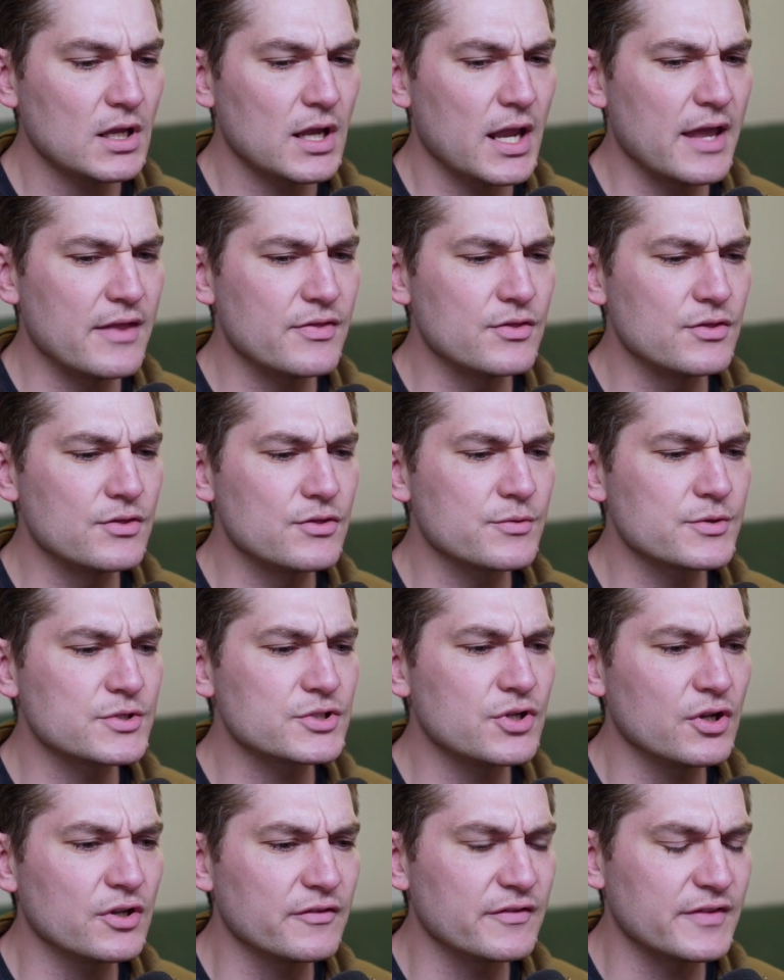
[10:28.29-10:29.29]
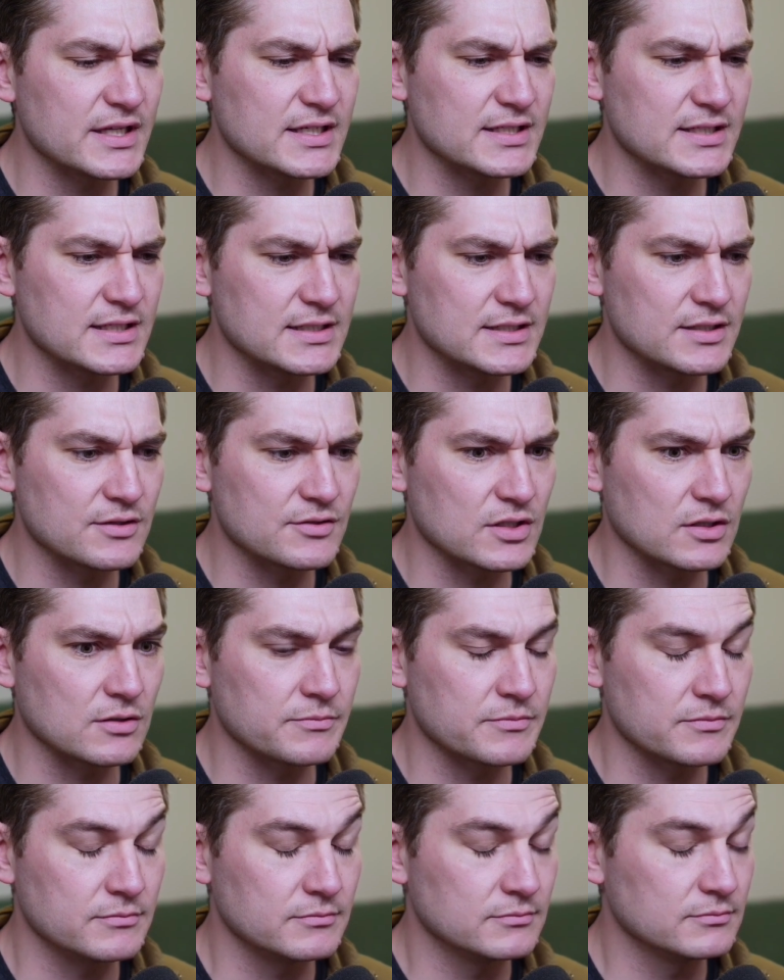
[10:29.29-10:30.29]
And the result of this is there's
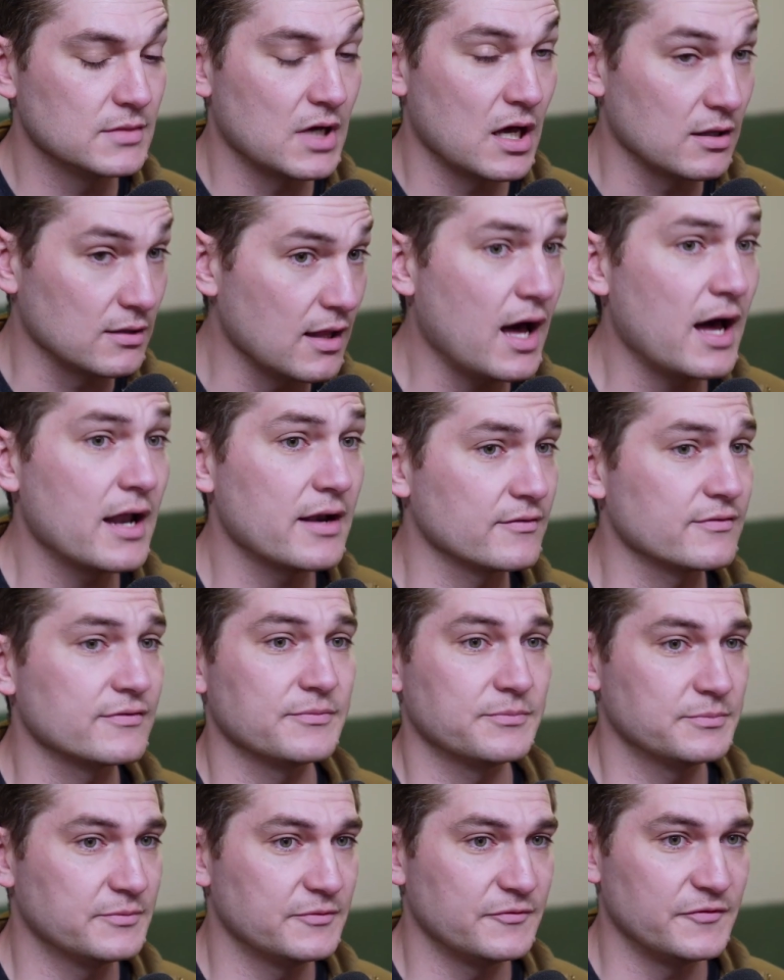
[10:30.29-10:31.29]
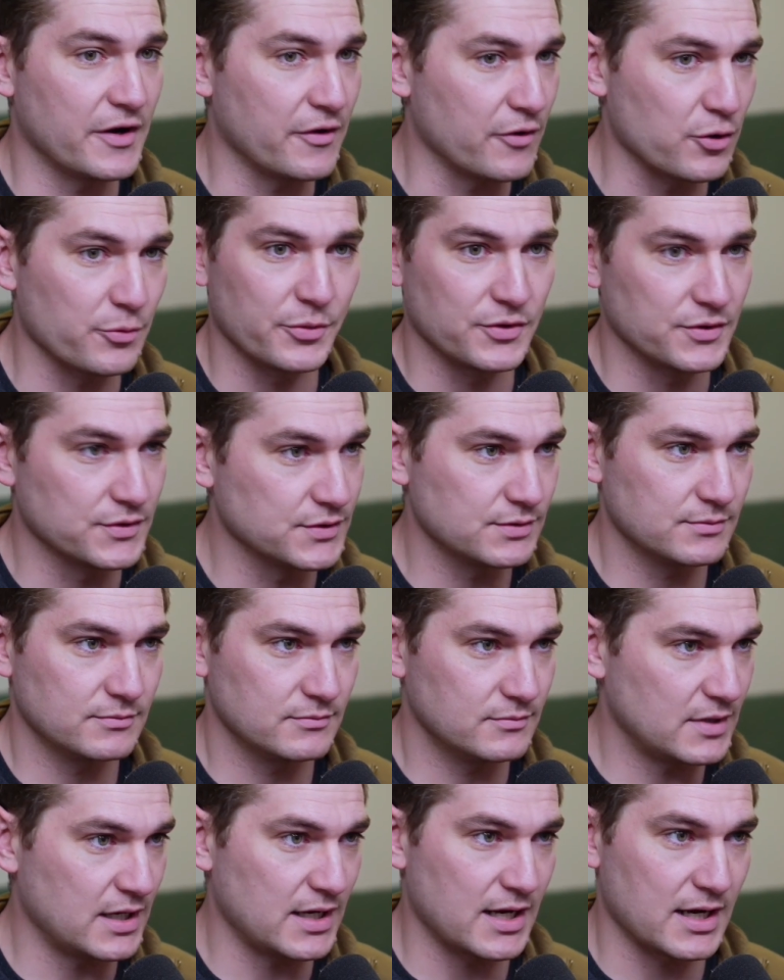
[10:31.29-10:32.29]
a lot of variables
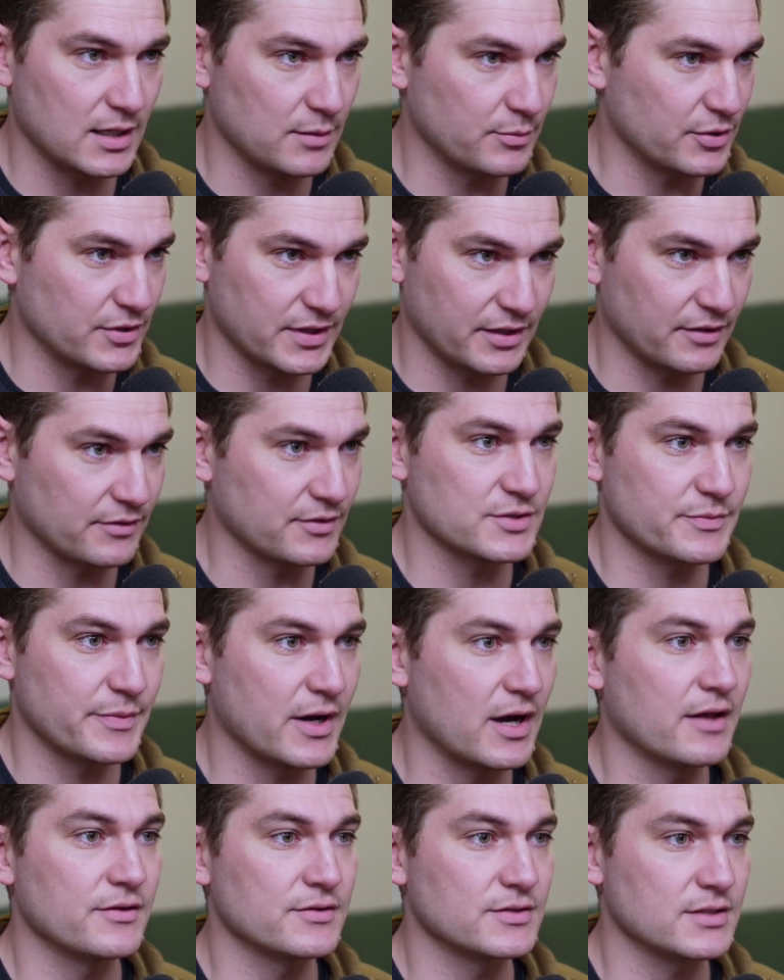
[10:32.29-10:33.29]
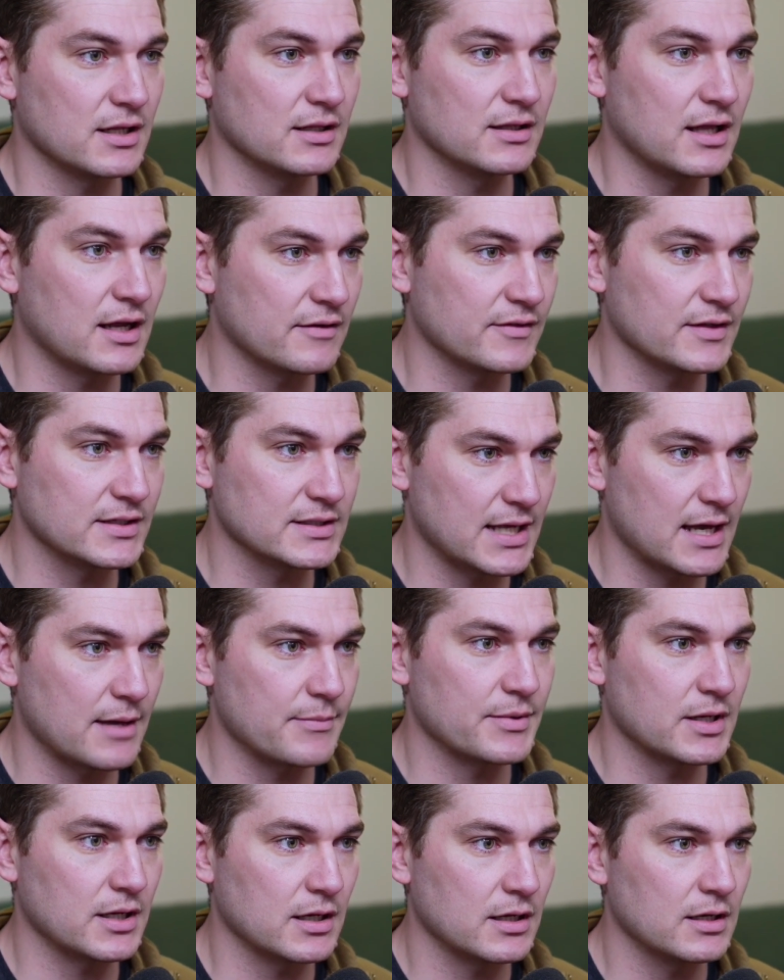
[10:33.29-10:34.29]
in any particular spot. There's like a lot of things
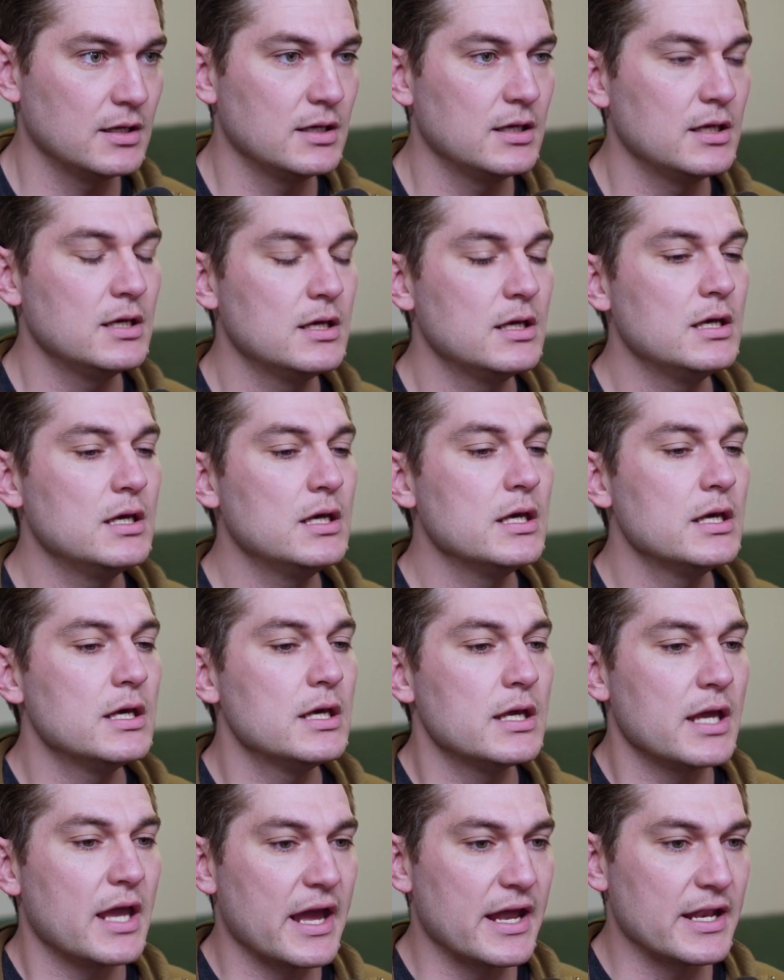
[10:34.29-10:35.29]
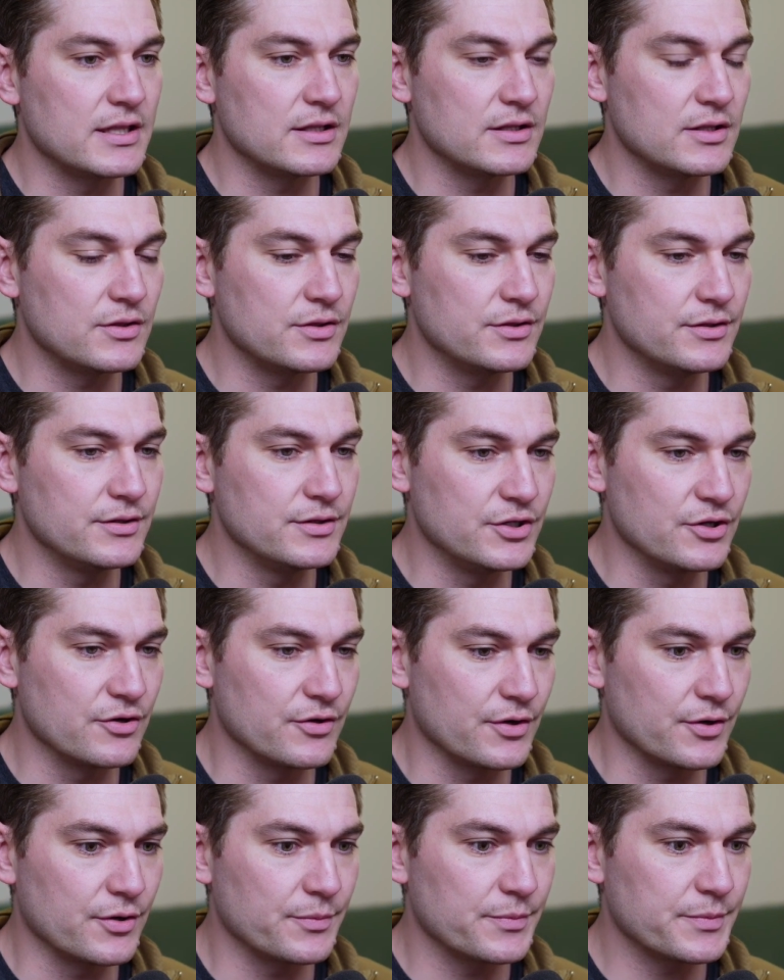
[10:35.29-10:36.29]
happening. And
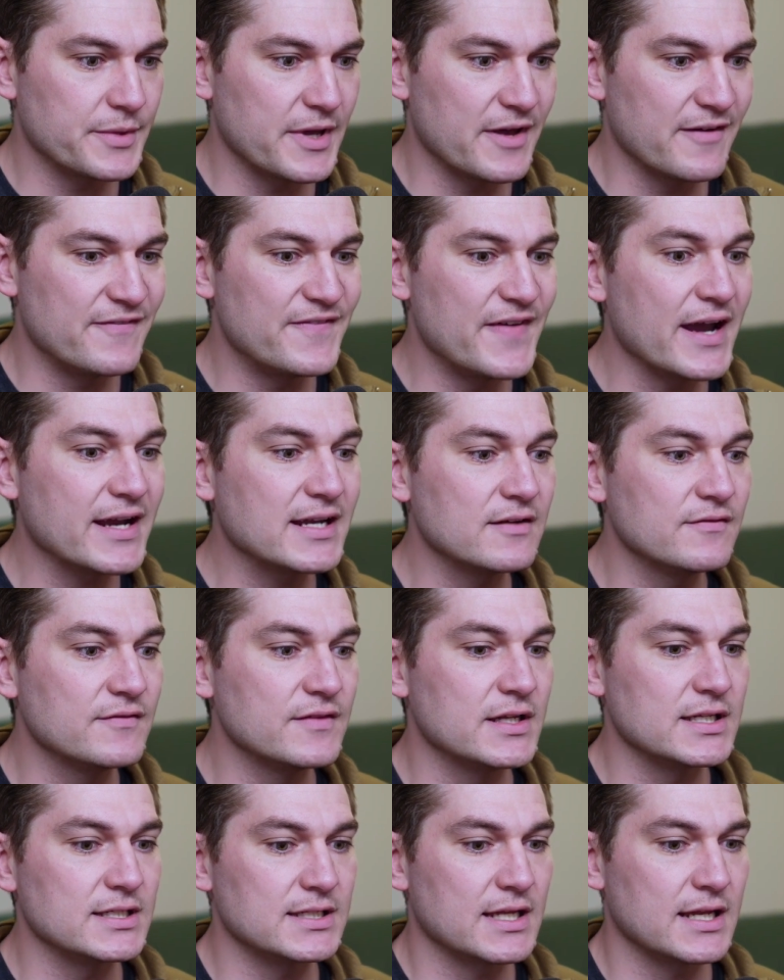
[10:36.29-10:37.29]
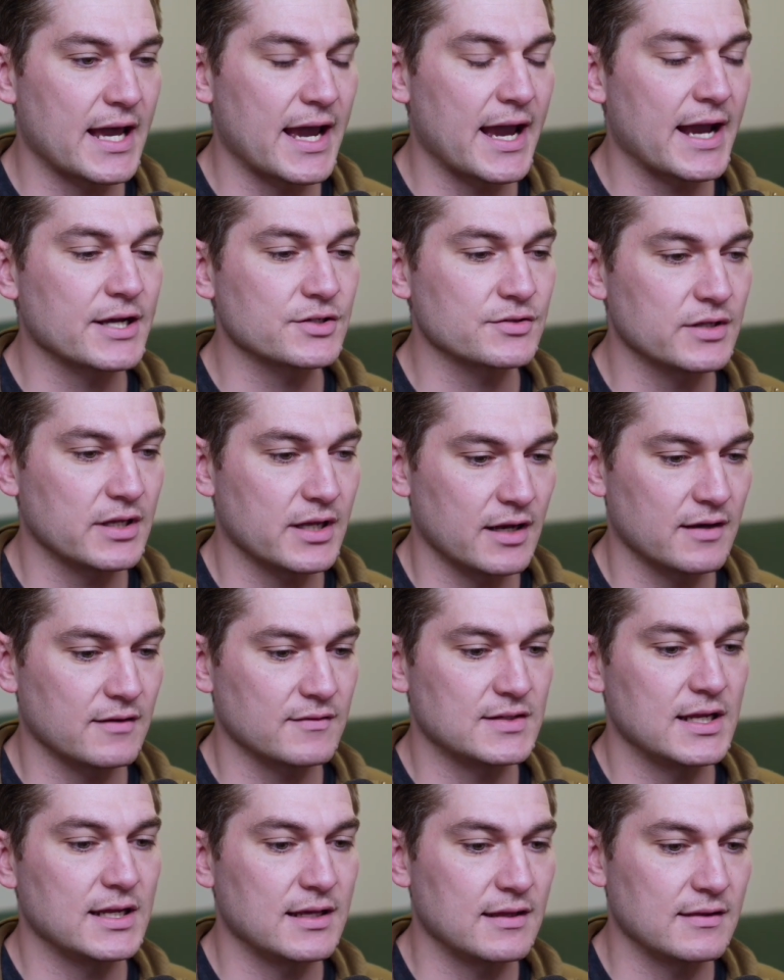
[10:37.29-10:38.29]
your effectiveness at actually kind of
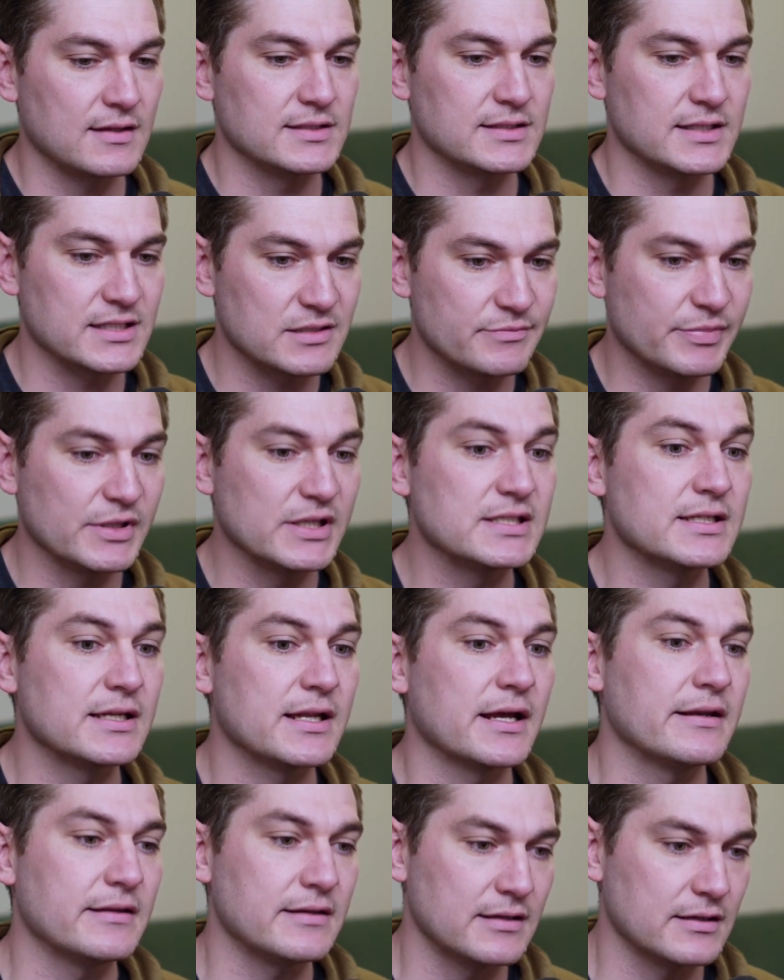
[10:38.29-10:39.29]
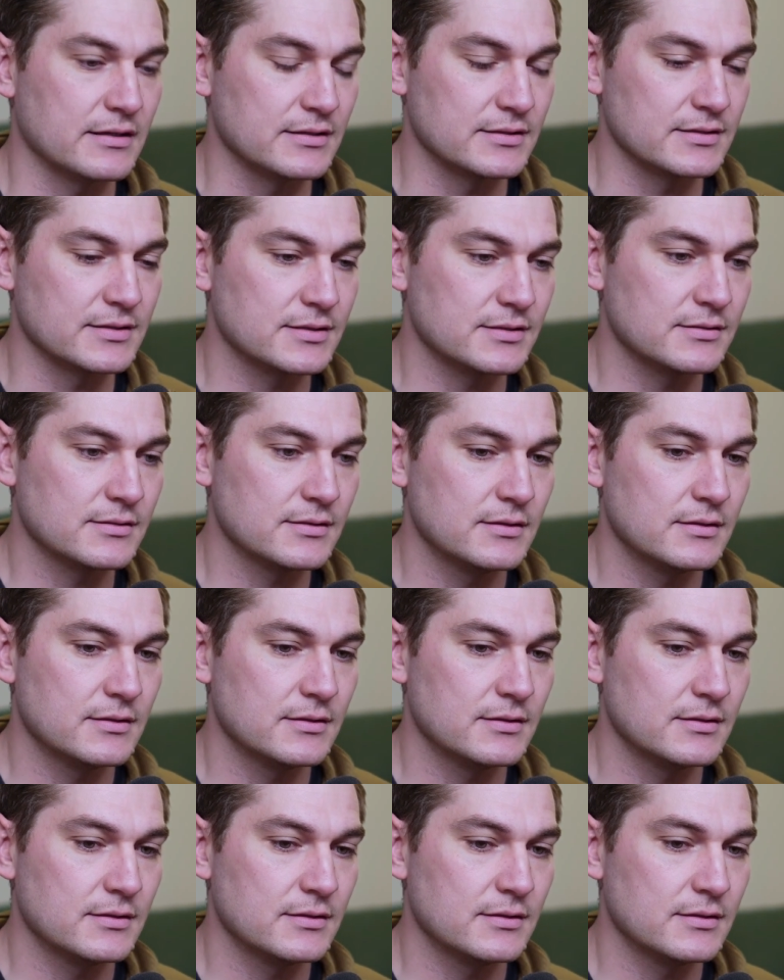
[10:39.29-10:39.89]
taking these explicit ideas,